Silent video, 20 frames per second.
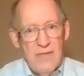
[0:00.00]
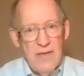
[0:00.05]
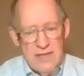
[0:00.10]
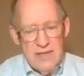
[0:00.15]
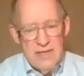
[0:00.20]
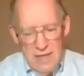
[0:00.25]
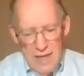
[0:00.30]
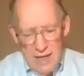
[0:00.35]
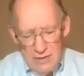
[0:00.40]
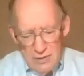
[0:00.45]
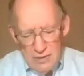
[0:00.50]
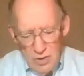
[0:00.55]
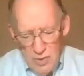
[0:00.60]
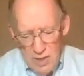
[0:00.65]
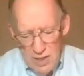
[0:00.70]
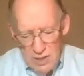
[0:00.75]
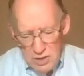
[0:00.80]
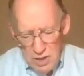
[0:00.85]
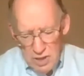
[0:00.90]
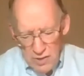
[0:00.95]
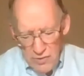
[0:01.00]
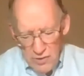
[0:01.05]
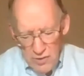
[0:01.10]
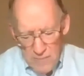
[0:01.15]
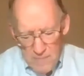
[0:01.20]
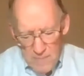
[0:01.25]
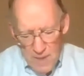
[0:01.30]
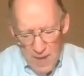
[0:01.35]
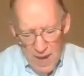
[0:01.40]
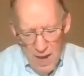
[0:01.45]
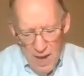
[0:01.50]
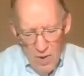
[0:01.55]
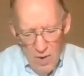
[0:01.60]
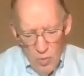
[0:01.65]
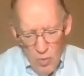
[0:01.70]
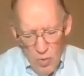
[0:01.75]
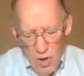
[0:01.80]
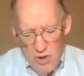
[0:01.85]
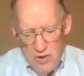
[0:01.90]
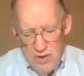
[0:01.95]
They said to each other,
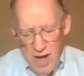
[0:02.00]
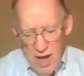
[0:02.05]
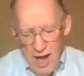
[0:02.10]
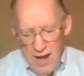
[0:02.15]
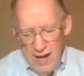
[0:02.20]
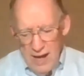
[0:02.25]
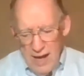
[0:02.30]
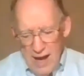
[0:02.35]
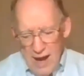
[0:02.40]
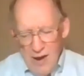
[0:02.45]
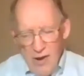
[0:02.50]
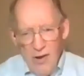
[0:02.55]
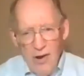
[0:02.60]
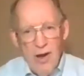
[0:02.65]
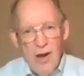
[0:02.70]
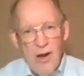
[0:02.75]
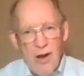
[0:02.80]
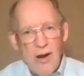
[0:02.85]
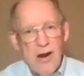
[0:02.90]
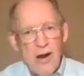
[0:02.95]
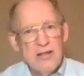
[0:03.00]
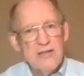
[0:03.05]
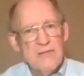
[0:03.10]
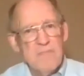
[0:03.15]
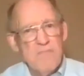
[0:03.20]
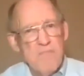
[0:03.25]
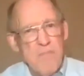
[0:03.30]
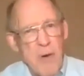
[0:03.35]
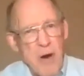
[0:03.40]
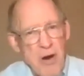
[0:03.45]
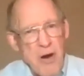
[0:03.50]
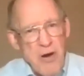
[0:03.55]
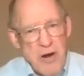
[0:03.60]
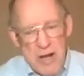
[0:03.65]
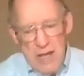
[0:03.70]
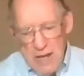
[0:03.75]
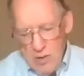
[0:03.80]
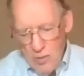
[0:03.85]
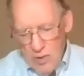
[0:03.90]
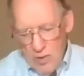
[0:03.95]
Were not our hearts
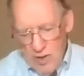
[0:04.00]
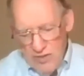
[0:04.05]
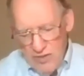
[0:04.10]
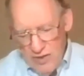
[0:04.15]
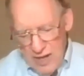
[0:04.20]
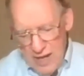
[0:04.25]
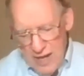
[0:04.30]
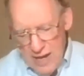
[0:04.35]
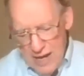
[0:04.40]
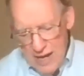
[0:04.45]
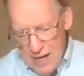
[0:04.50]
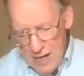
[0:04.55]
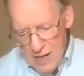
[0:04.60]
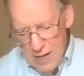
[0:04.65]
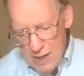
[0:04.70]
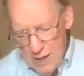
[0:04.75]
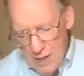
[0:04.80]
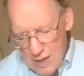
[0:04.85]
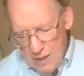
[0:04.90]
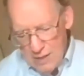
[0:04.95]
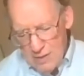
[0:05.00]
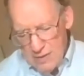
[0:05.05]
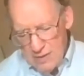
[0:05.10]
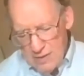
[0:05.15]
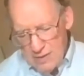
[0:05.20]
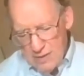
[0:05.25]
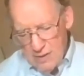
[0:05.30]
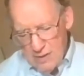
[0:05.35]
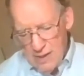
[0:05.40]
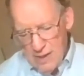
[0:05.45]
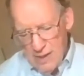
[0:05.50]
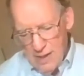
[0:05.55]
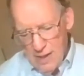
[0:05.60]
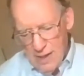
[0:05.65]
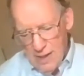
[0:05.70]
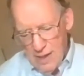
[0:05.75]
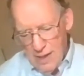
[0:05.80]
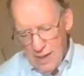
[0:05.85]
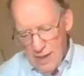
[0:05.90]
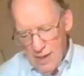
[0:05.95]
burning within us
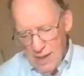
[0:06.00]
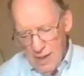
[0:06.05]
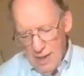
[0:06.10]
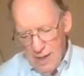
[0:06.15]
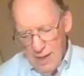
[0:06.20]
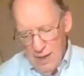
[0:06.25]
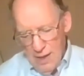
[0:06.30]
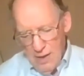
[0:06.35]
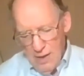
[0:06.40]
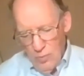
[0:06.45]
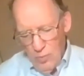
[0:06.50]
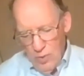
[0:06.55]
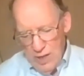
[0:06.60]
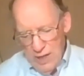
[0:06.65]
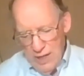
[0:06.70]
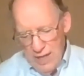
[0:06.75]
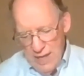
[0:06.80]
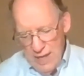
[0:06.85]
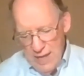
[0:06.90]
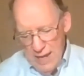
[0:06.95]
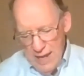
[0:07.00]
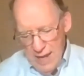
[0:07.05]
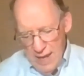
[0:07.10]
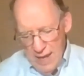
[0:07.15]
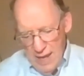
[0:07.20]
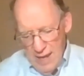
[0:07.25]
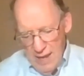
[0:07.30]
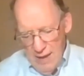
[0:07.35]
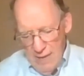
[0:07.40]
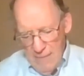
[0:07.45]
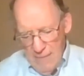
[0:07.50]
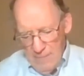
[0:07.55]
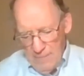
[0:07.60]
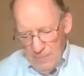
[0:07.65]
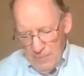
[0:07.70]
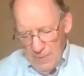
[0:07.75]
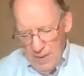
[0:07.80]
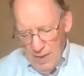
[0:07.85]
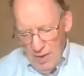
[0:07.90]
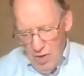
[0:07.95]
when he
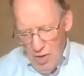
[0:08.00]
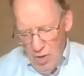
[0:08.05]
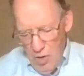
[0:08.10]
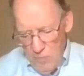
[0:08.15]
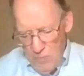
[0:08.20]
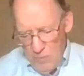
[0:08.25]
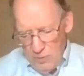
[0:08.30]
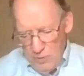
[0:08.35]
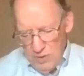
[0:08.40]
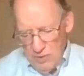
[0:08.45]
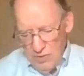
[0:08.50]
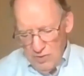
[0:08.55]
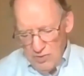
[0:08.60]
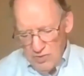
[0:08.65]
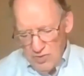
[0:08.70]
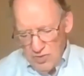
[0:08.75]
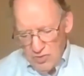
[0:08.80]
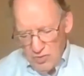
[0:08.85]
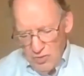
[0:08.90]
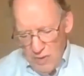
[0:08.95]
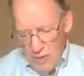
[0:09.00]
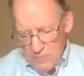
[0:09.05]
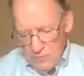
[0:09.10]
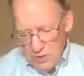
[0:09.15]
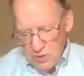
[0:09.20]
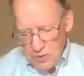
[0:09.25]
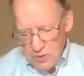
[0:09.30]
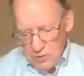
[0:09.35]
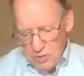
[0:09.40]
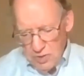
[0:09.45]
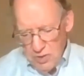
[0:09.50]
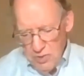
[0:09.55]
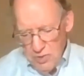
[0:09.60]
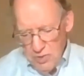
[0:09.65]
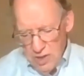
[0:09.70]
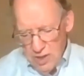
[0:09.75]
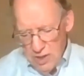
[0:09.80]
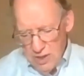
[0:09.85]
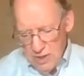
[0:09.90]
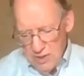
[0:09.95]
opened the scripture
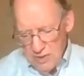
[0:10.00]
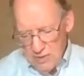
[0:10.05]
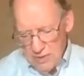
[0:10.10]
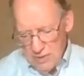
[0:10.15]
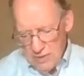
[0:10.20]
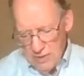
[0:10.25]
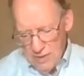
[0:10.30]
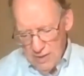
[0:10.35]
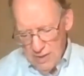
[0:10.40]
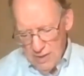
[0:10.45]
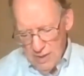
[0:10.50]
to us?